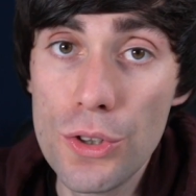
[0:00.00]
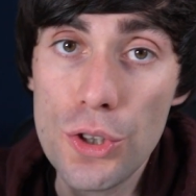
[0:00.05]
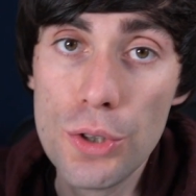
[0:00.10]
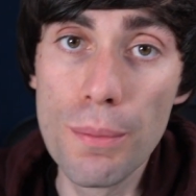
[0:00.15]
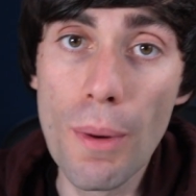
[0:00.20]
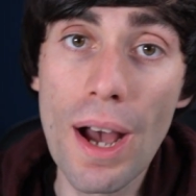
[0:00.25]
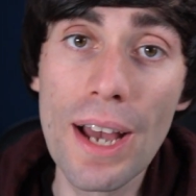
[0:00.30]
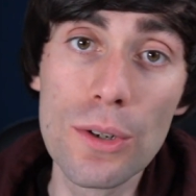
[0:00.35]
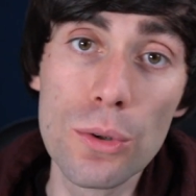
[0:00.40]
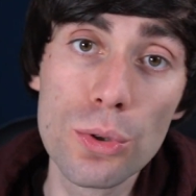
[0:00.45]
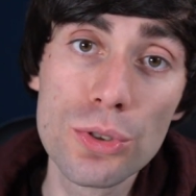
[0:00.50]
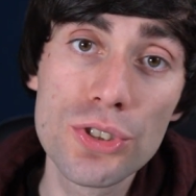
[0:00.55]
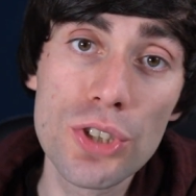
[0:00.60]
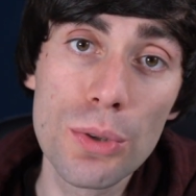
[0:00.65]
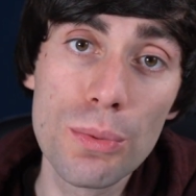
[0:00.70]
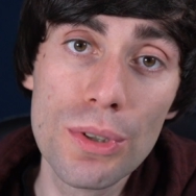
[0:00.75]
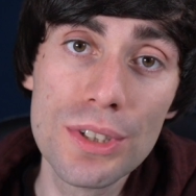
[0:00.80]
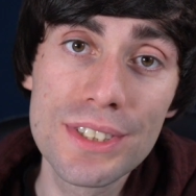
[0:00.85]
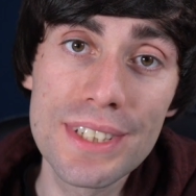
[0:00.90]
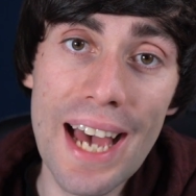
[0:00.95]
You might
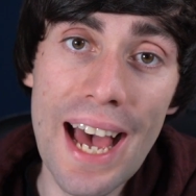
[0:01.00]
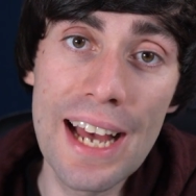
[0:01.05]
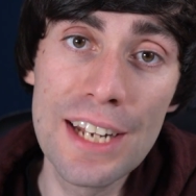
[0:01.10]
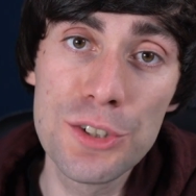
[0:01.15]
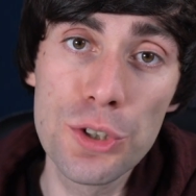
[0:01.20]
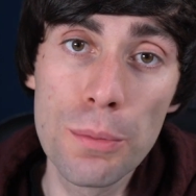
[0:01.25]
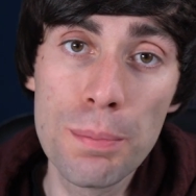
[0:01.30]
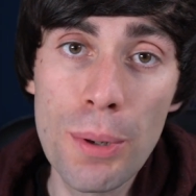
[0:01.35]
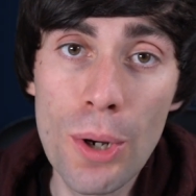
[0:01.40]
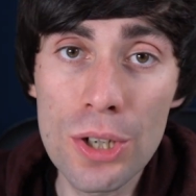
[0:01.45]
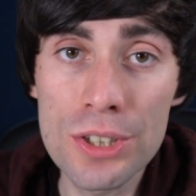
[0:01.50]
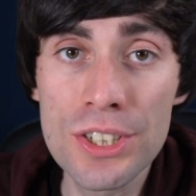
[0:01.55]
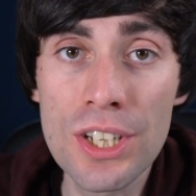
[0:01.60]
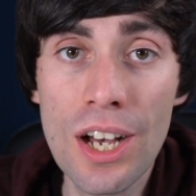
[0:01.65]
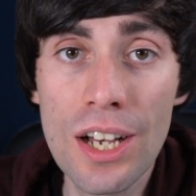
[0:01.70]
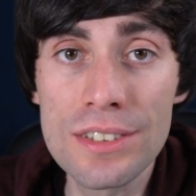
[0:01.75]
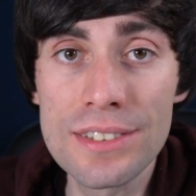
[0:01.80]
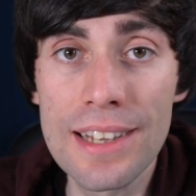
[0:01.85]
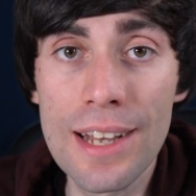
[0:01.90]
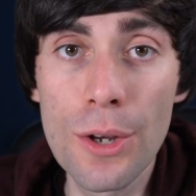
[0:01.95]
also want to add your
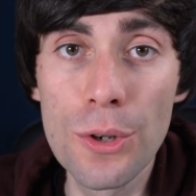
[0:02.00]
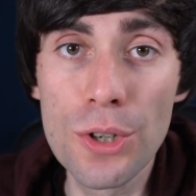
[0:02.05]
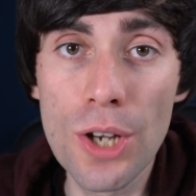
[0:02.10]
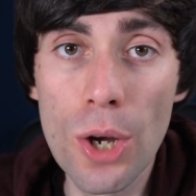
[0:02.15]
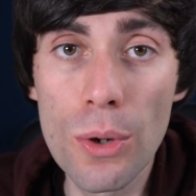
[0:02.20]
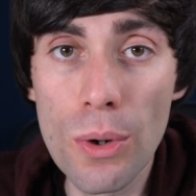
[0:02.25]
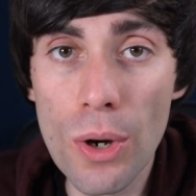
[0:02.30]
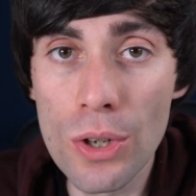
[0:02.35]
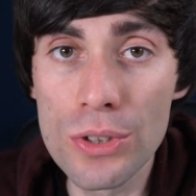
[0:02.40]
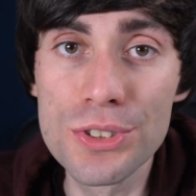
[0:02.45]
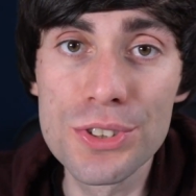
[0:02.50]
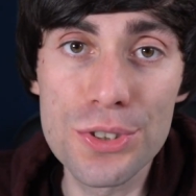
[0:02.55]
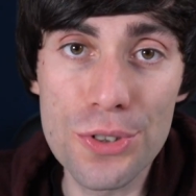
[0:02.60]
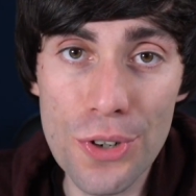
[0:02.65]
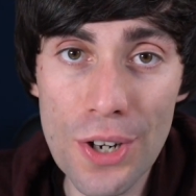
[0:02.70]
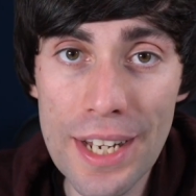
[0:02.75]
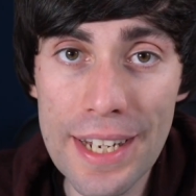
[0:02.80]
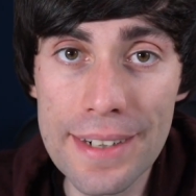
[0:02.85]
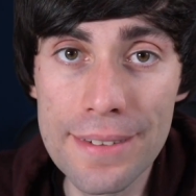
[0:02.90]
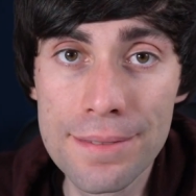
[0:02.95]
podcast logo on
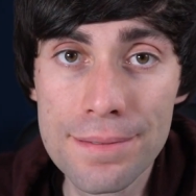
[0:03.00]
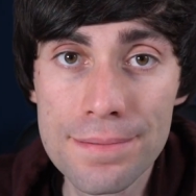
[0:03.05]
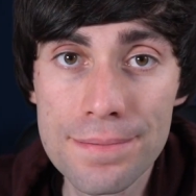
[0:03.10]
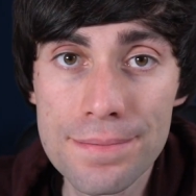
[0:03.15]
screen.